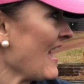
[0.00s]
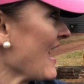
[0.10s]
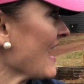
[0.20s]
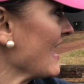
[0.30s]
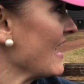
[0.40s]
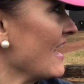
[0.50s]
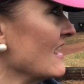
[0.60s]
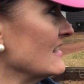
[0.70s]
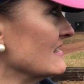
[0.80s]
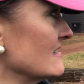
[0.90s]

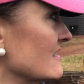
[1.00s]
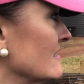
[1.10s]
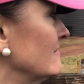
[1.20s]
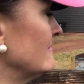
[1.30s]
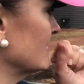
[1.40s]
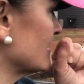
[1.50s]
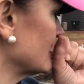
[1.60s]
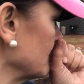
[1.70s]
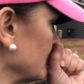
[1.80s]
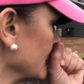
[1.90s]
and let's
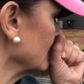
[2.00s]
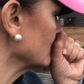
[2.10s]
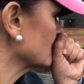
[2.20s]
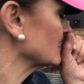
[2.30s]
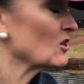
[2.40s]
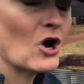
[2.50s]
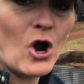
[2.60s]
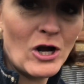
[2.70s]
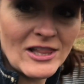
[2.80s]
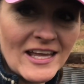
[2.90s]
see what else.
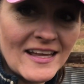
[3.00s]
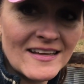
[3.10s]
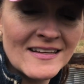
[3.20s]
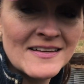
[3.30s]
Garlic.